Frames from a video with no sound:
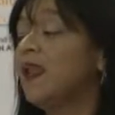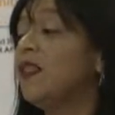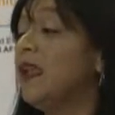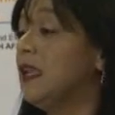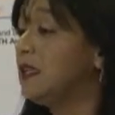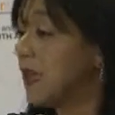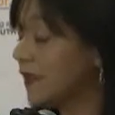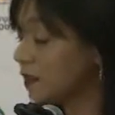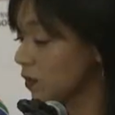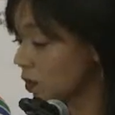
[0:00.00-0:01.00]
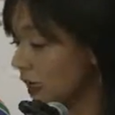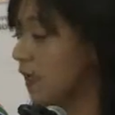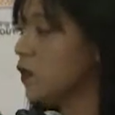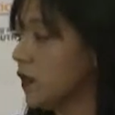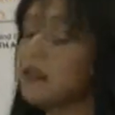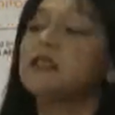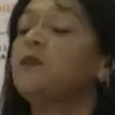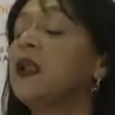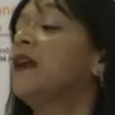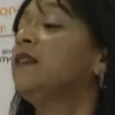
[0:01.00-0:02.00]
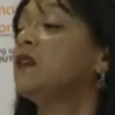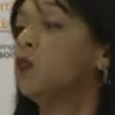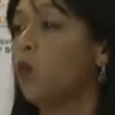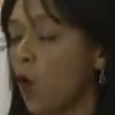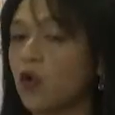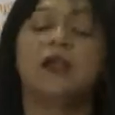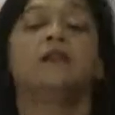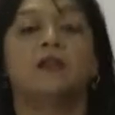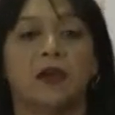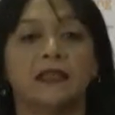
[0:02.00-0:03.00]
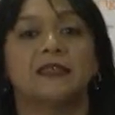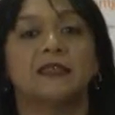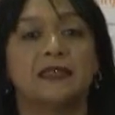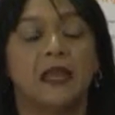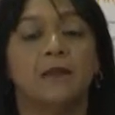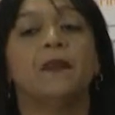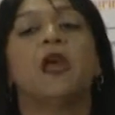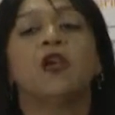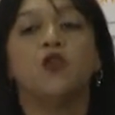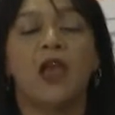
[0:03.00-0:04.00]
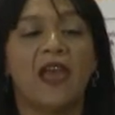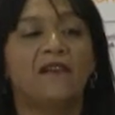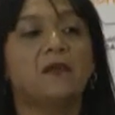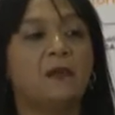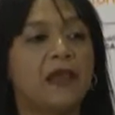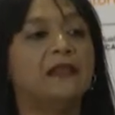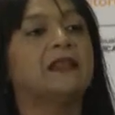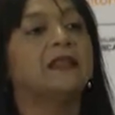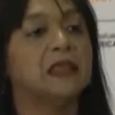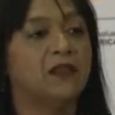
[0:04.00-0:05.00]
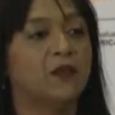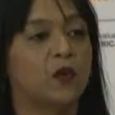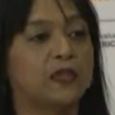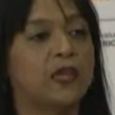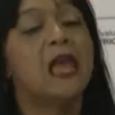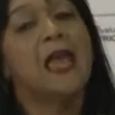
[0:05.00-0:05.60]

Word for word: There is, until today, not a supplier that will walk into us and say, you haven't paid this invoice,